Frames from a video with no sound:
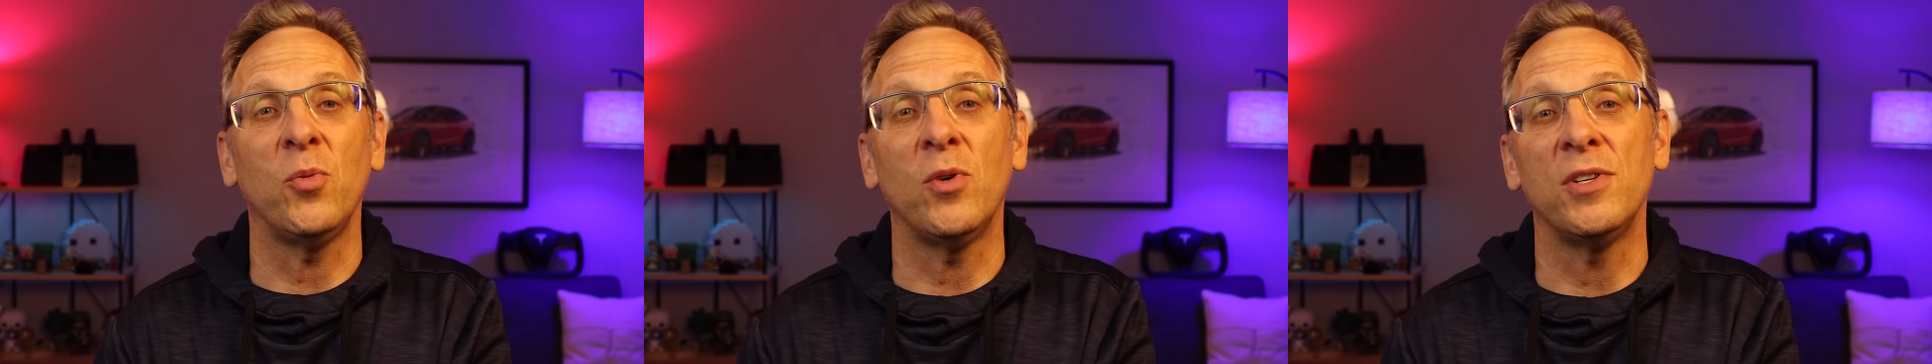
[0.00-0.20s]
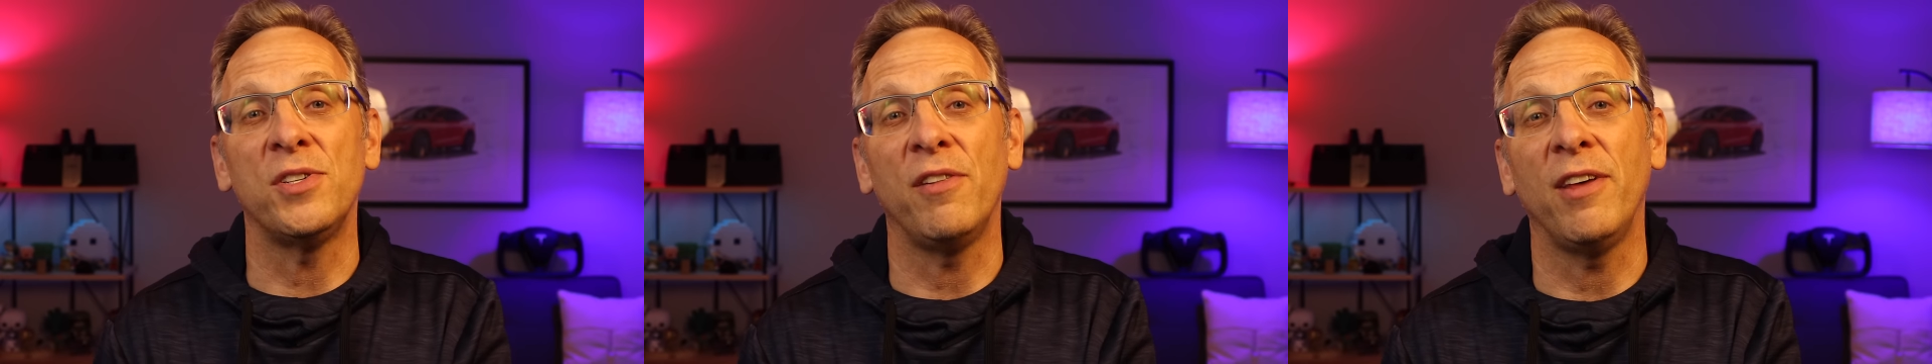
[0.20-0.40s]

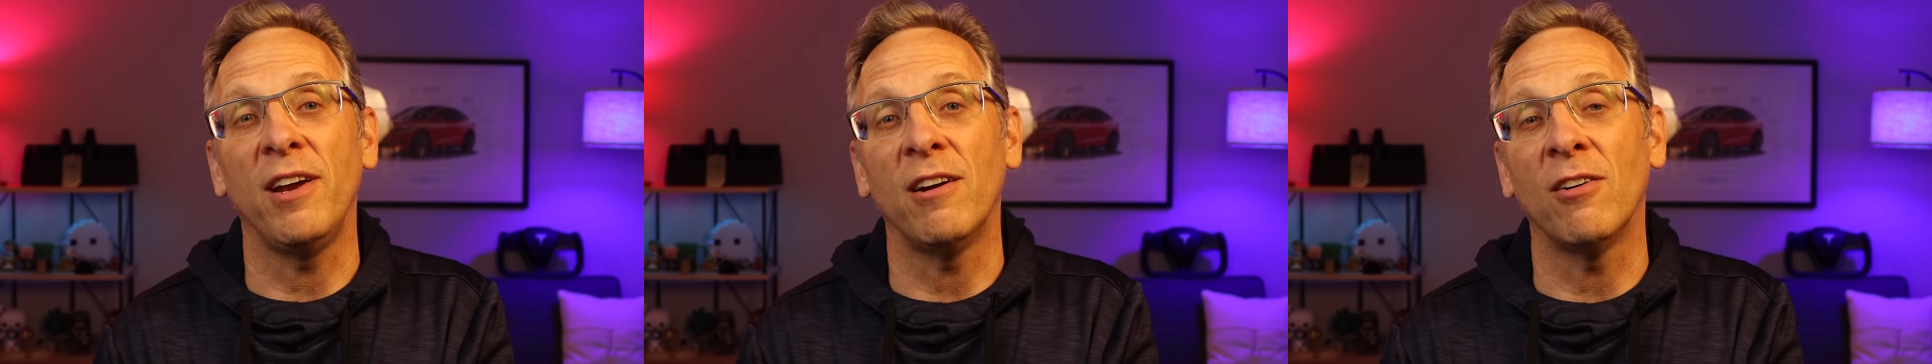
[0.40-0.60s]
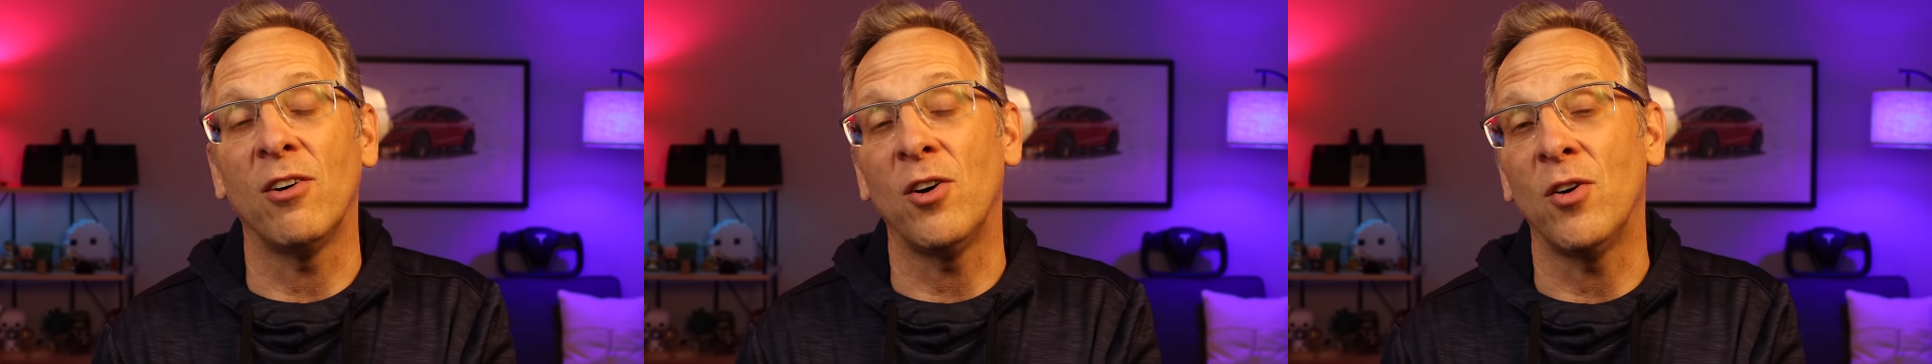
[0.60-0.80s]
was
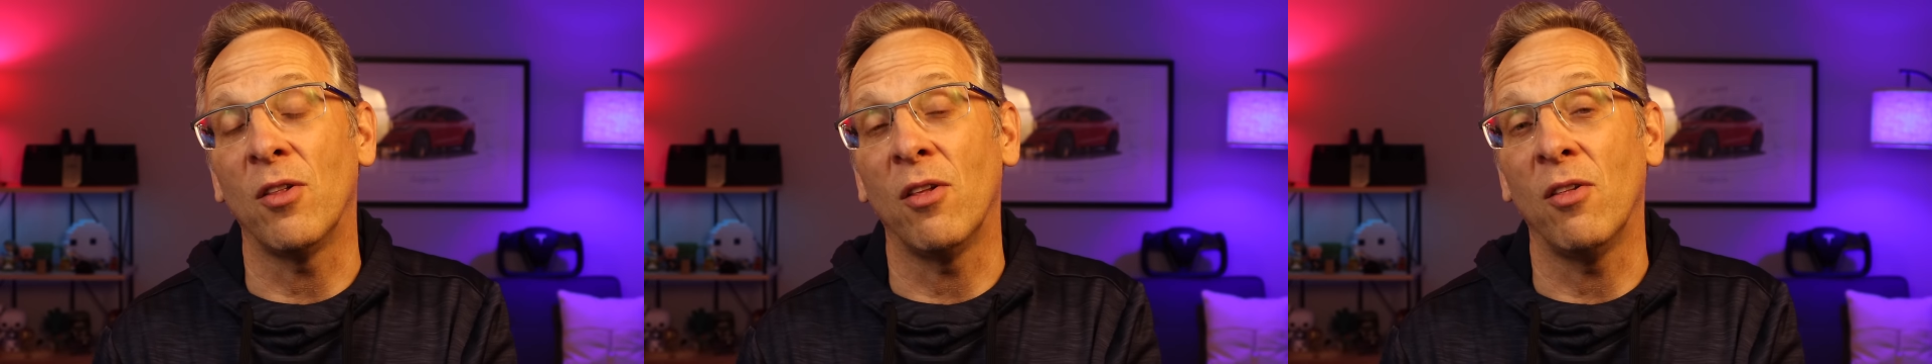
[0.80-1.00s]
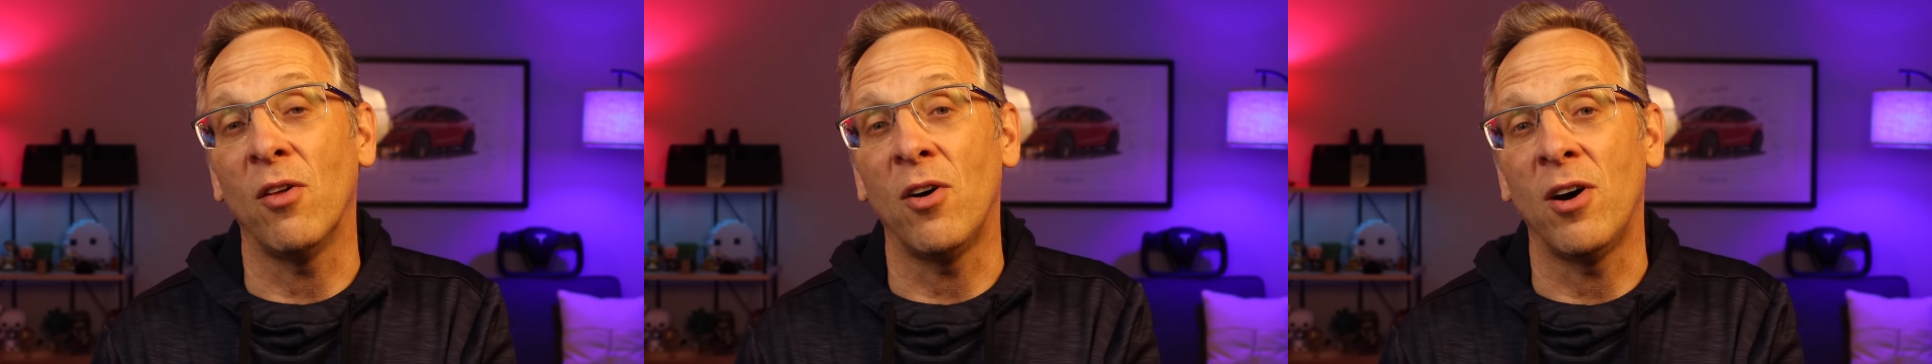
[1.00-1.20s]
there
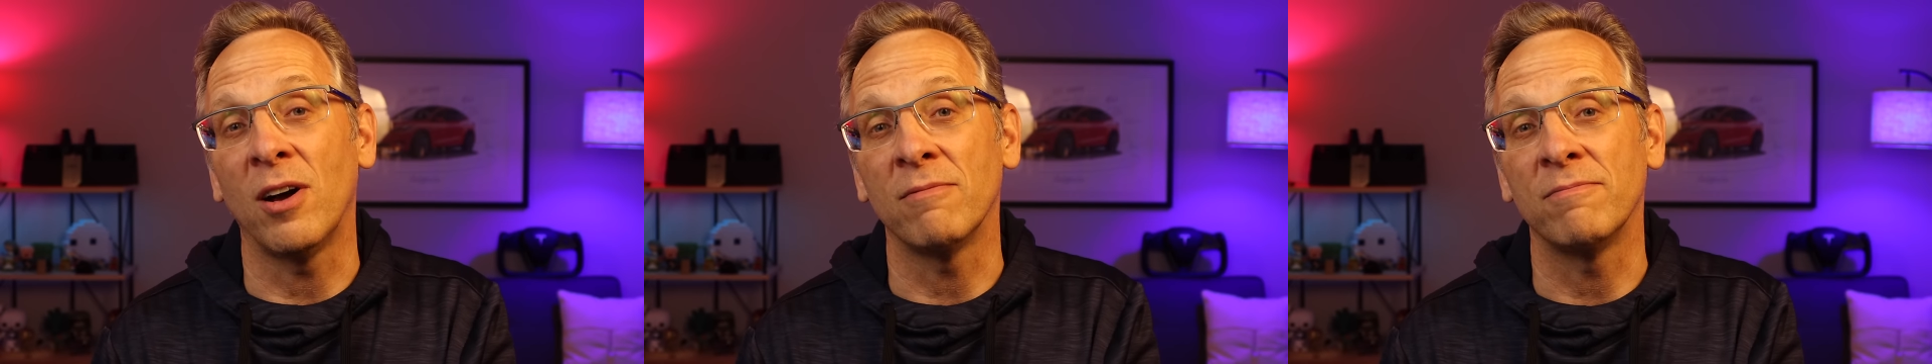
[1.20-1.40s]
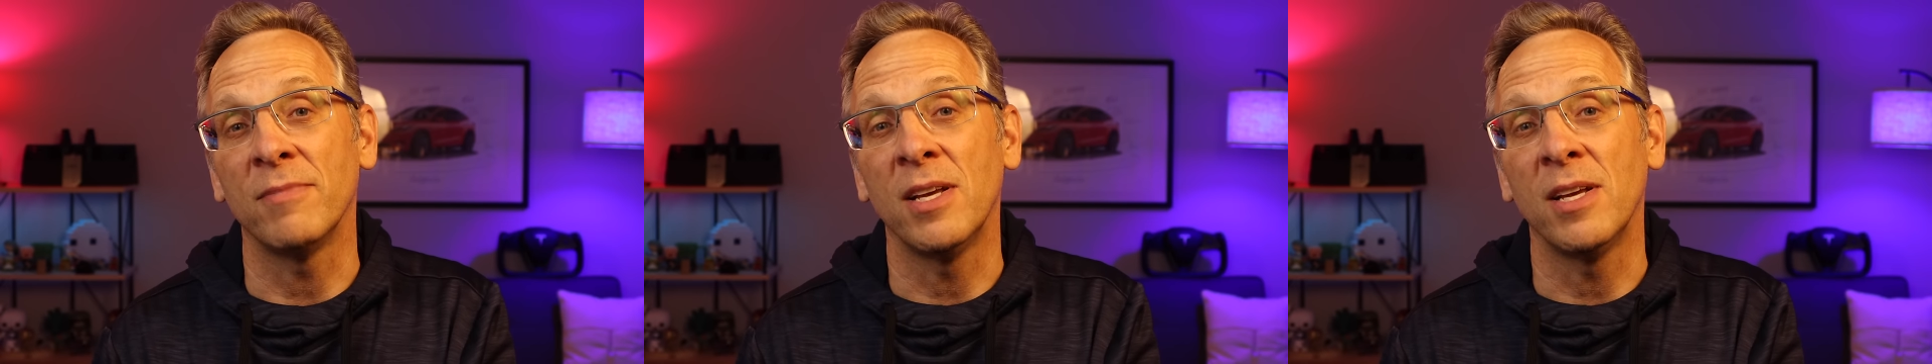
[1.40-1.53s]
all along.